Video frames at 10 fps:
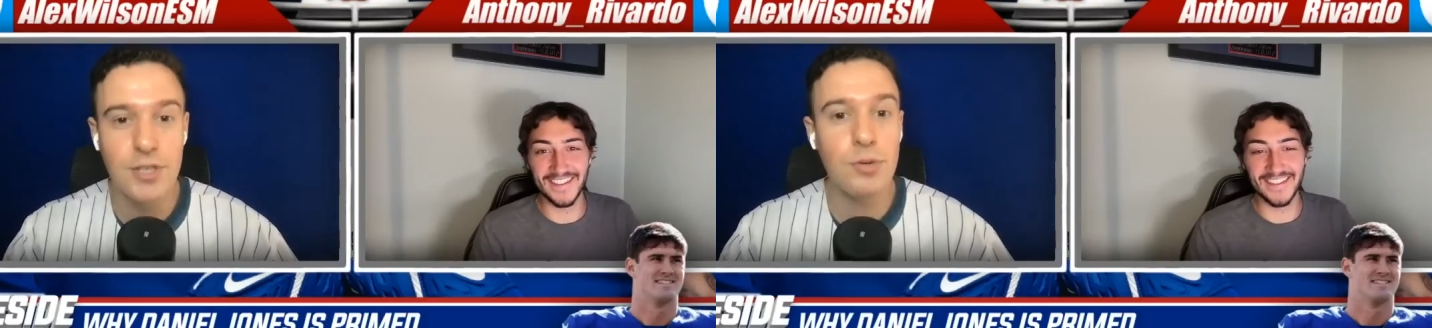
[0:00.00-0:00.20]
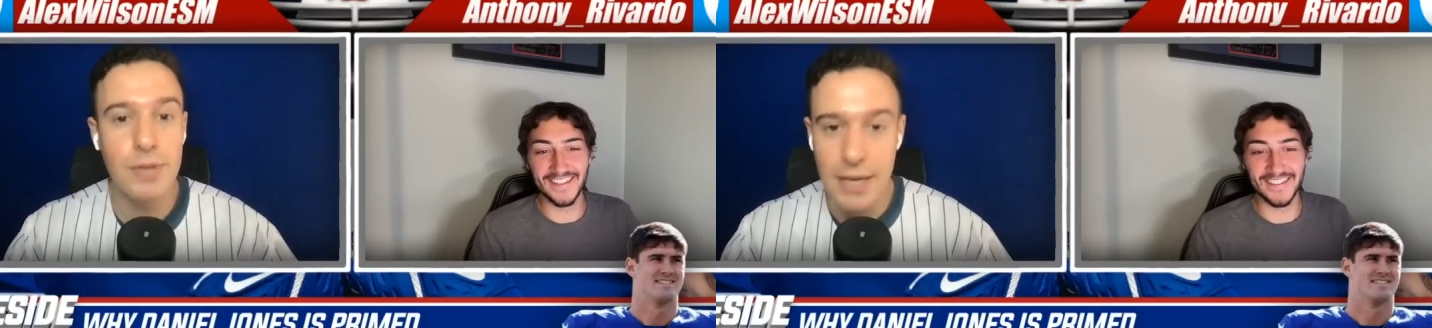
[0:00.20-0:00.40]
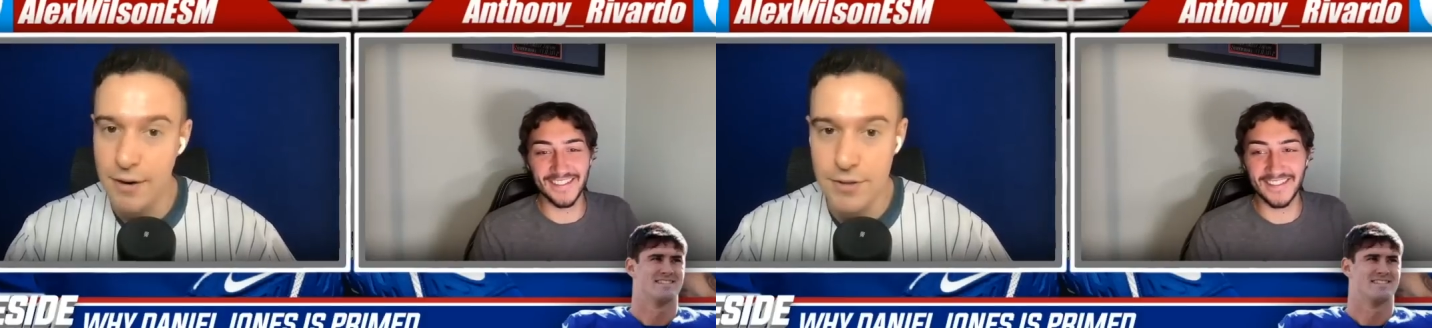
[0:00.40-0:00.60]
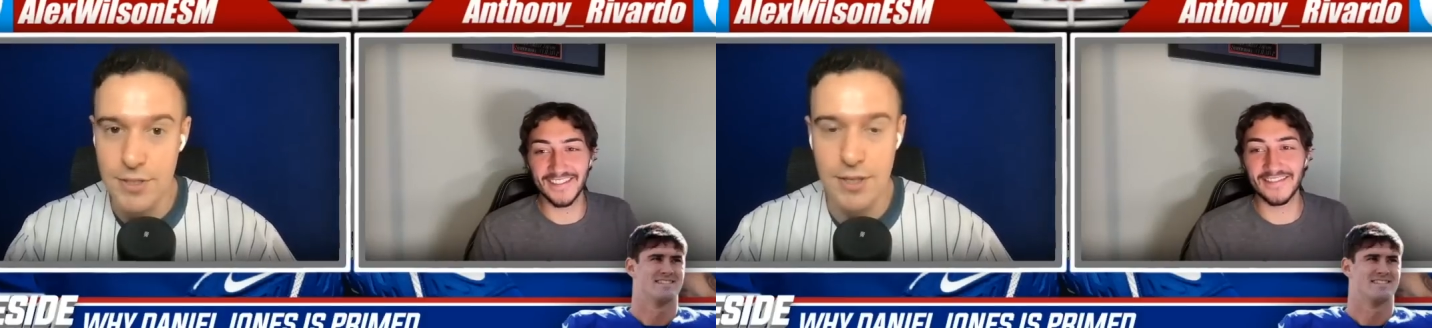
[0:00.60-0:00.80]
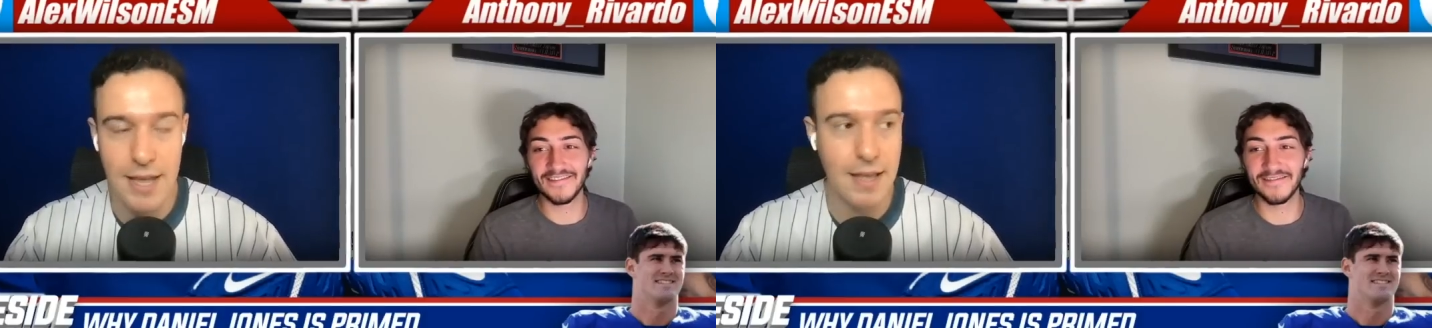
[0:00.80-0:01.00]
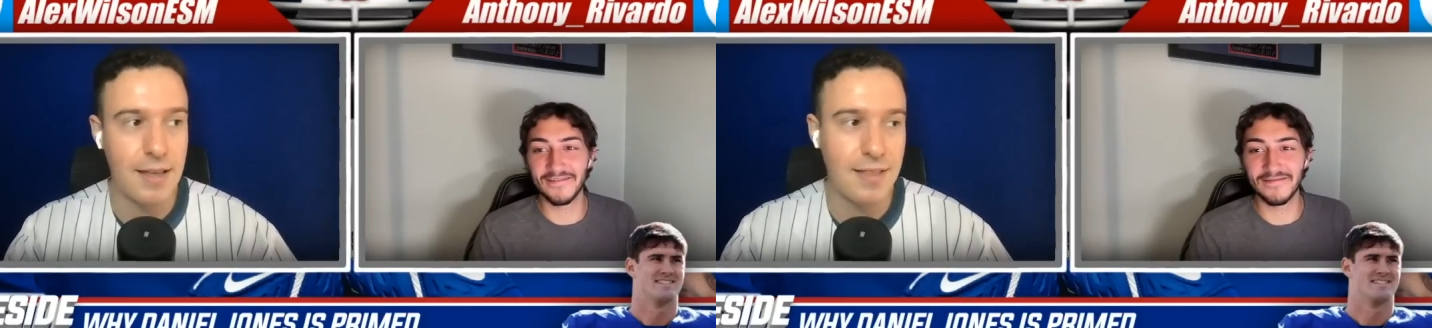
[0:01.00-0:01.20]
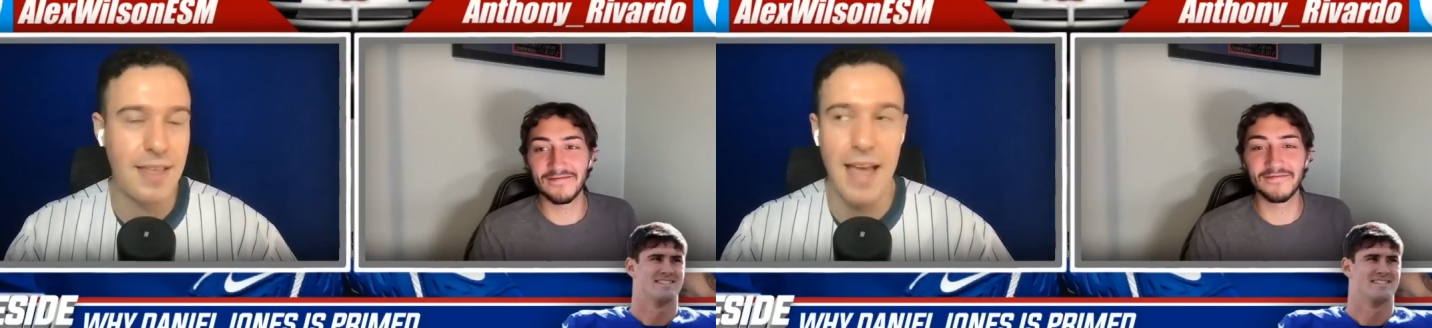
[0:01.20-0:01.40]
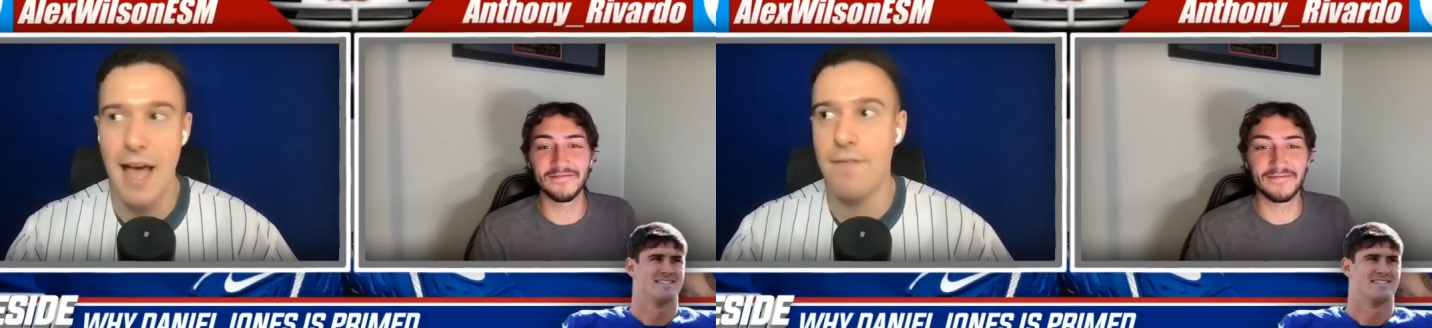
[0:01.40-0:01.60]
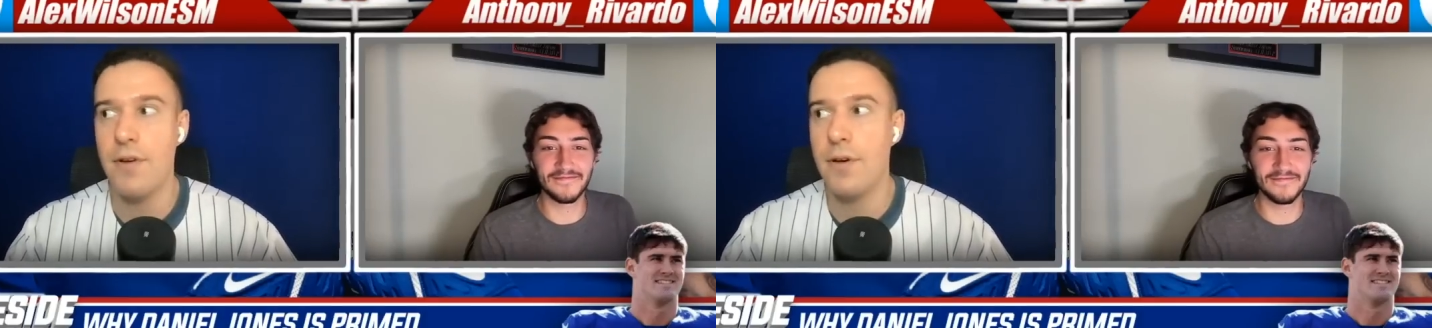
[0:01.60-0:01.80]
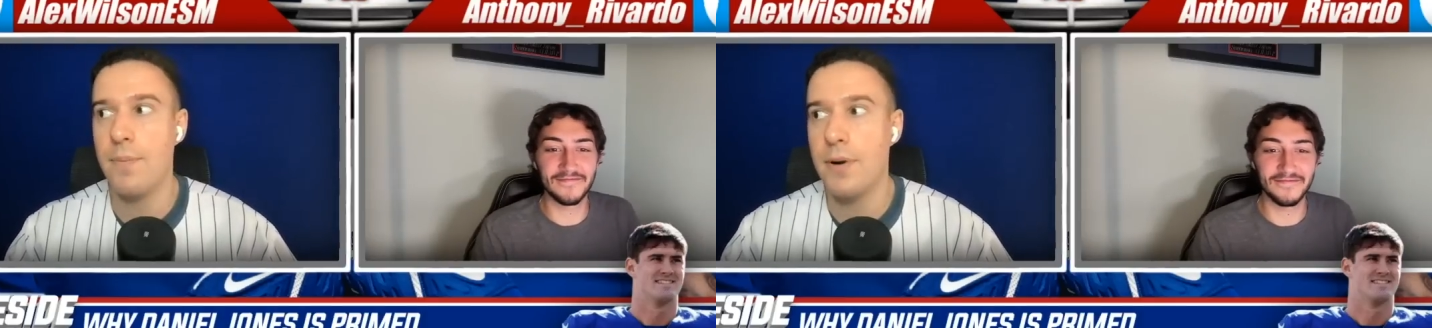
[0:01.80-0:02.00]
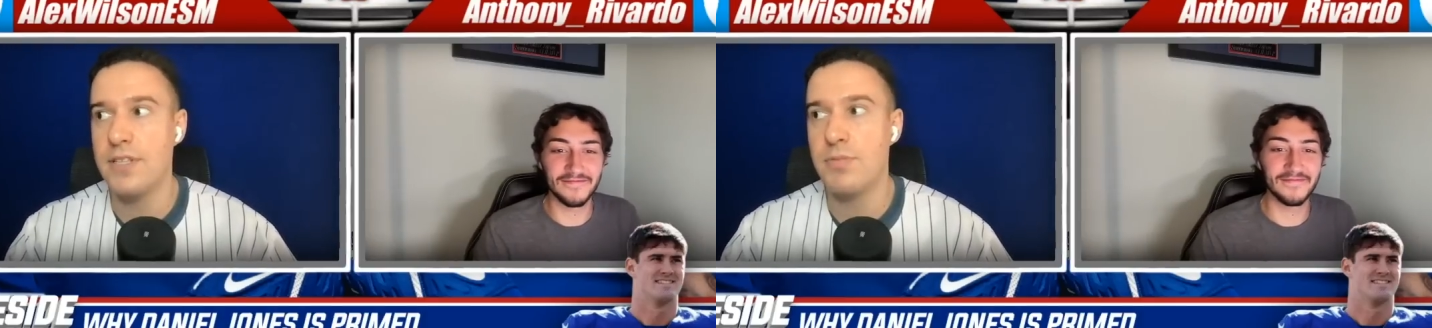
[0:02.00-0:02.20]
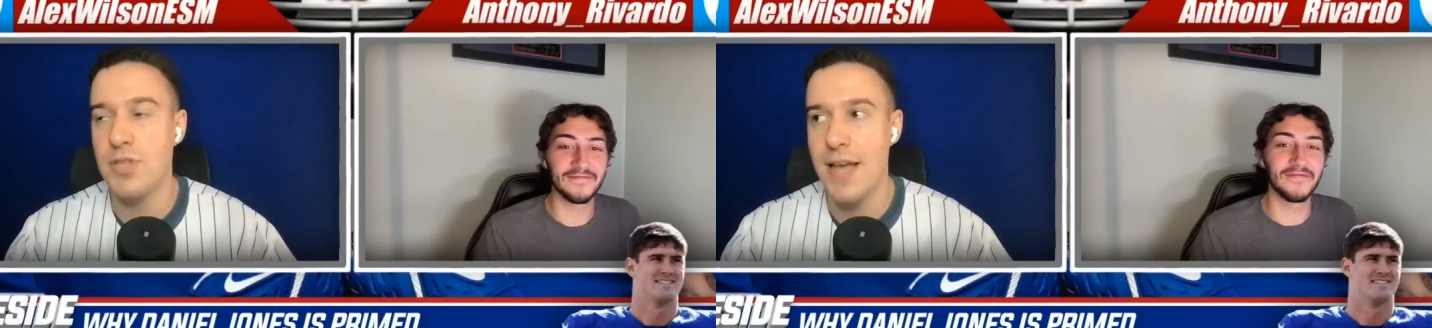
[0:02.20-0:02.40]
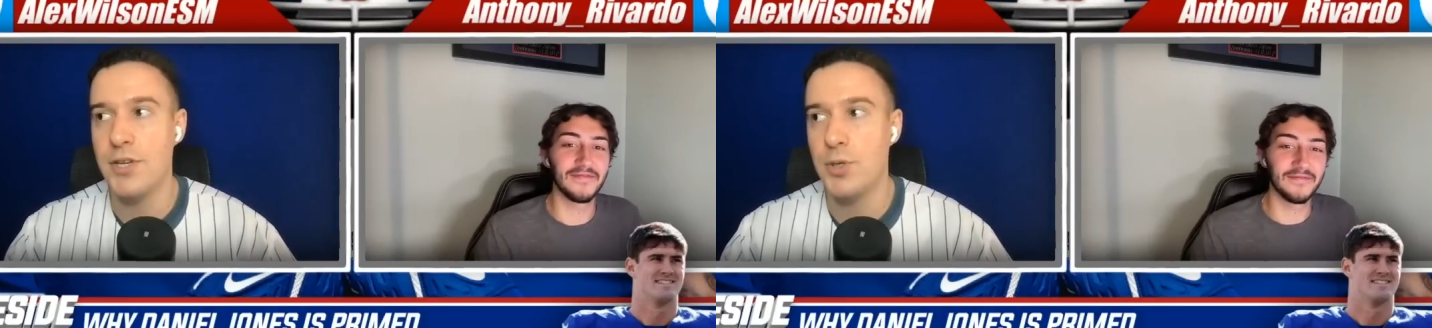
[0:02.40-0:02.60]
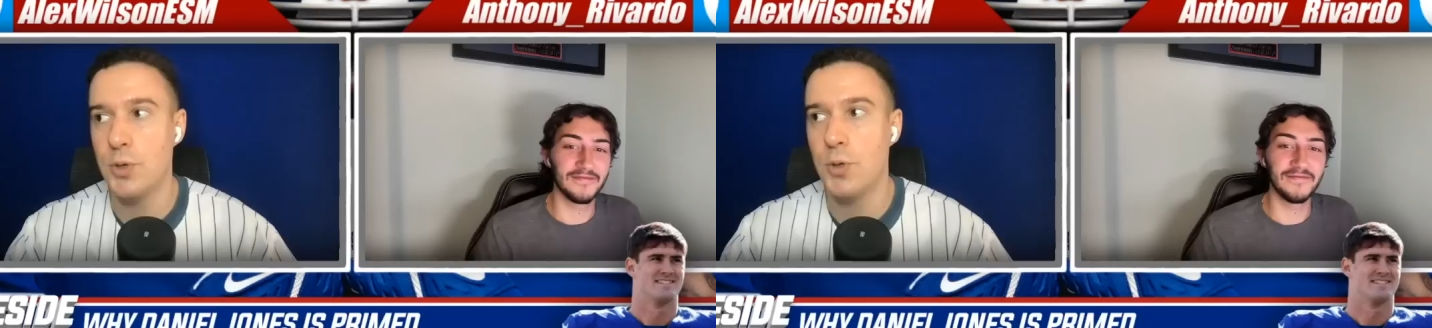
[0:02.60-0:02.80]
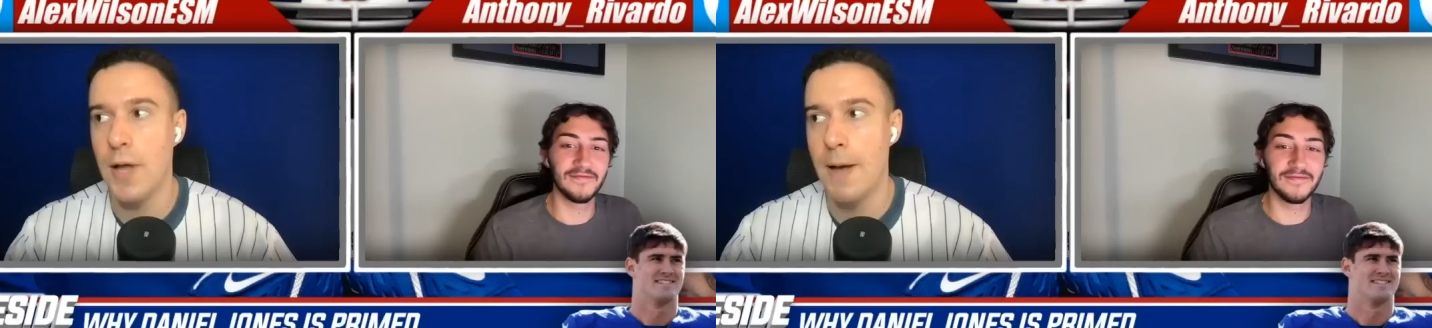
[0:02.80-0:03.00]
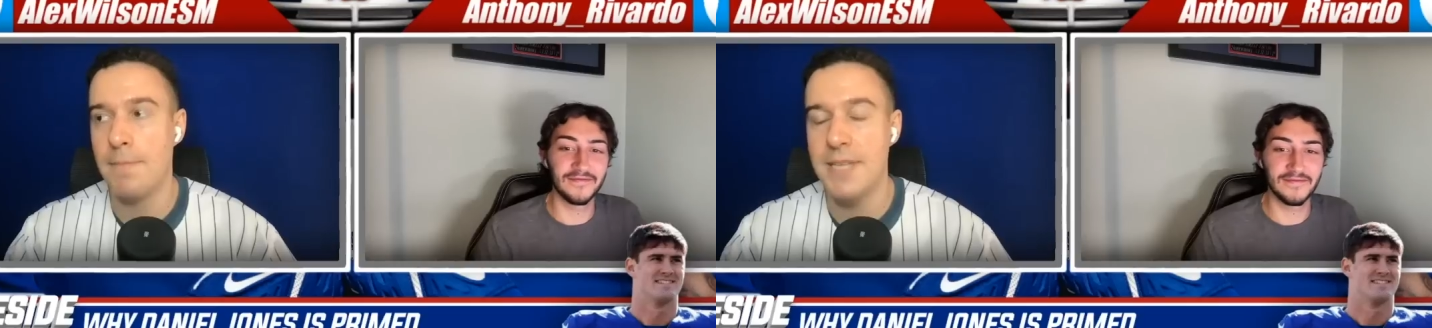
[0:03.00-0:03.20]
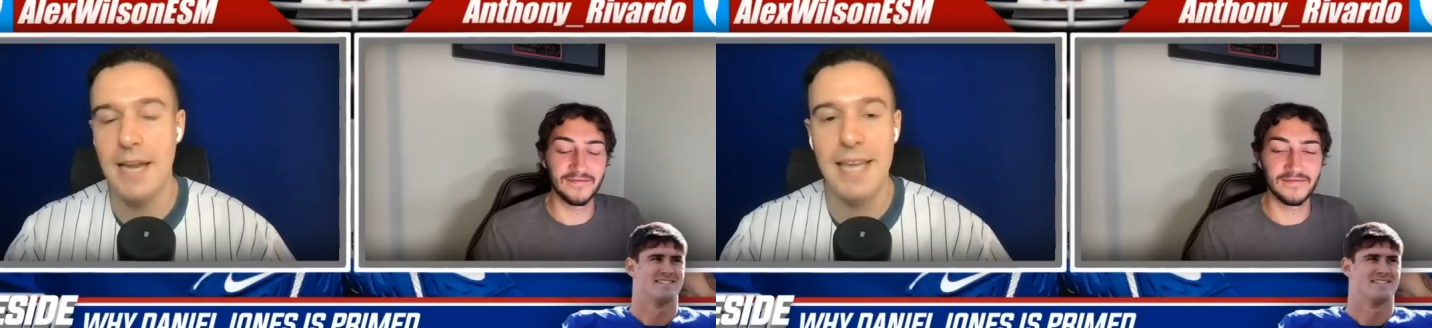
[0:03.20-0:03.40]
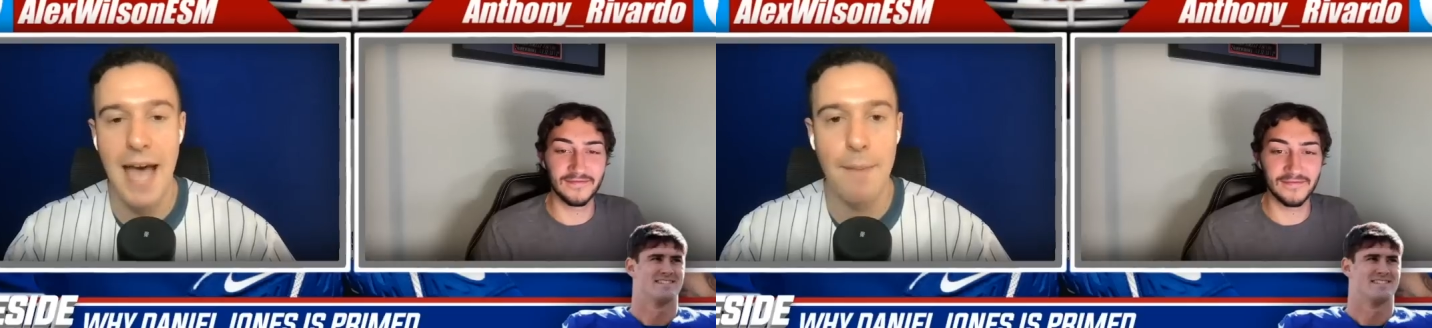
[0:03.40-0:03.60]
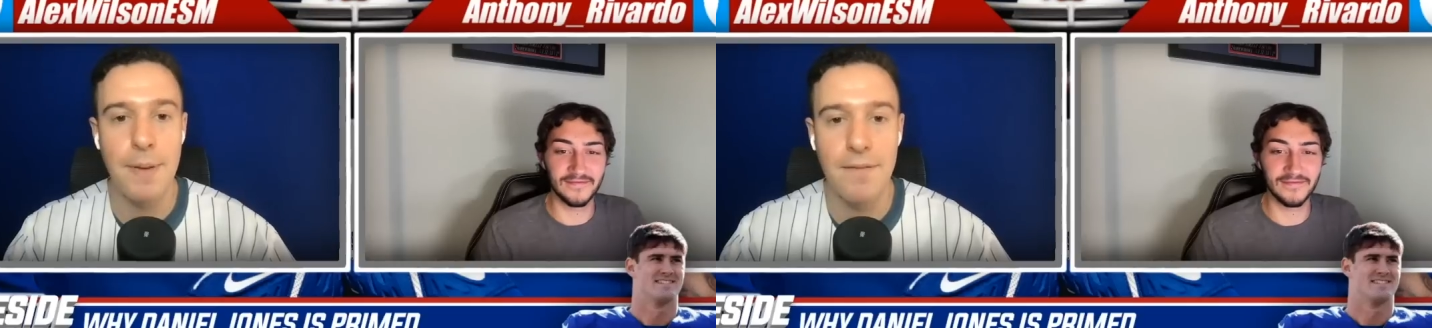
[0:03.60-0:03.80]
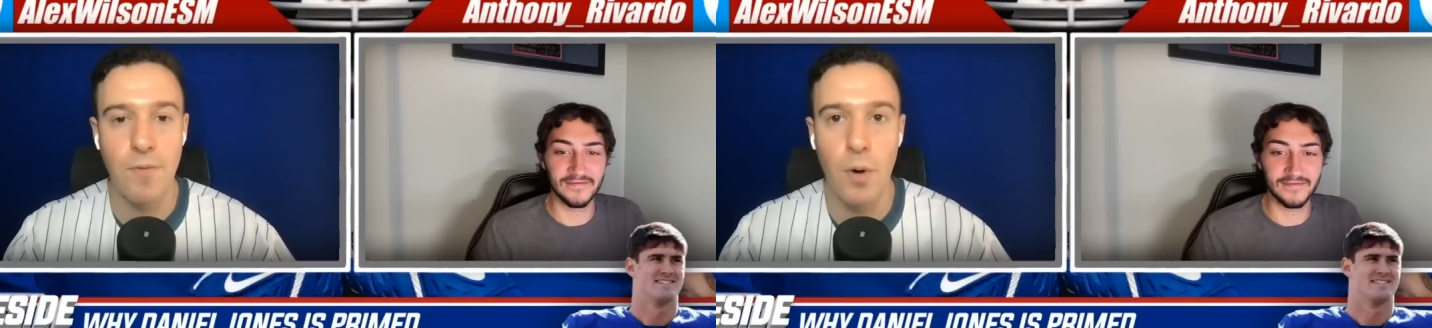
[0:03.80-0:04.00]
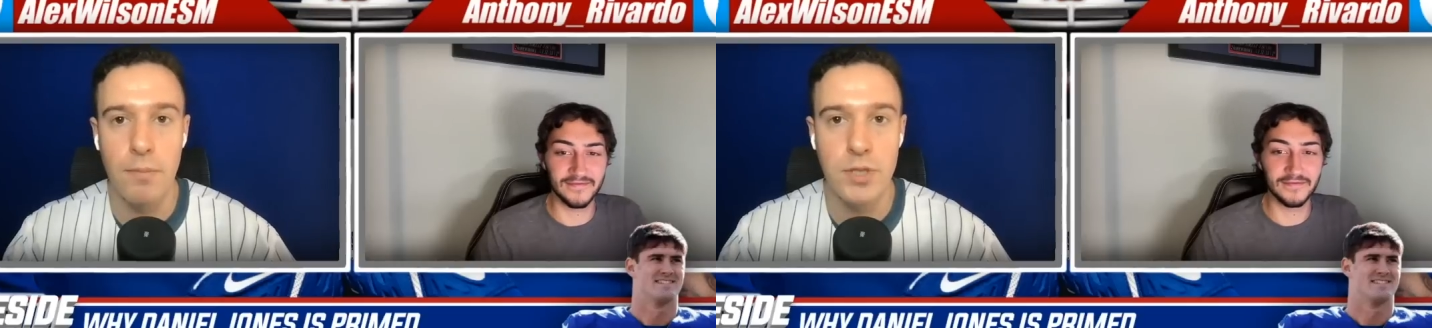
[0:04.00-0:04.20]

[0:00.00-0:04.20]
Speaker 1: 2 years, they have a pretty substantial dead cap hit for him.